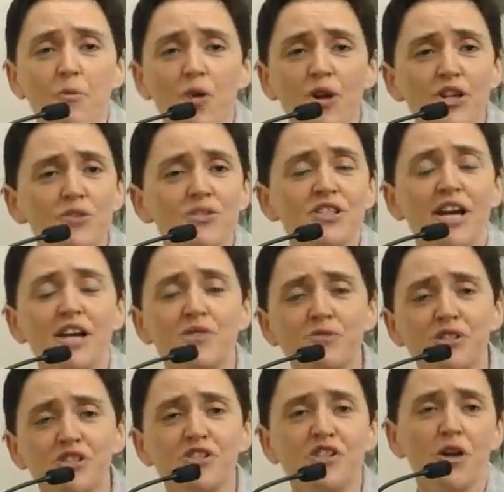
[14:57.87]
What you said
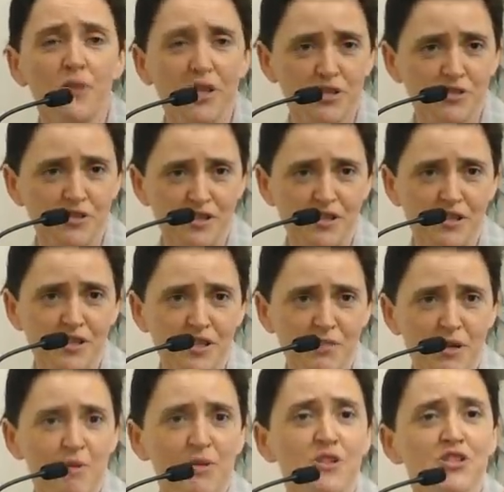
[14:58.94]
was so interesting to
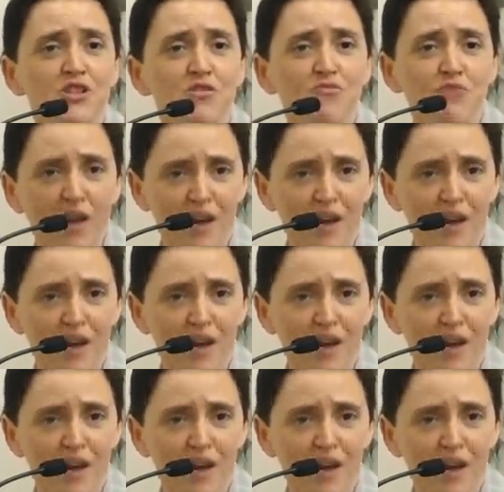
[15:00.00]
me, because you're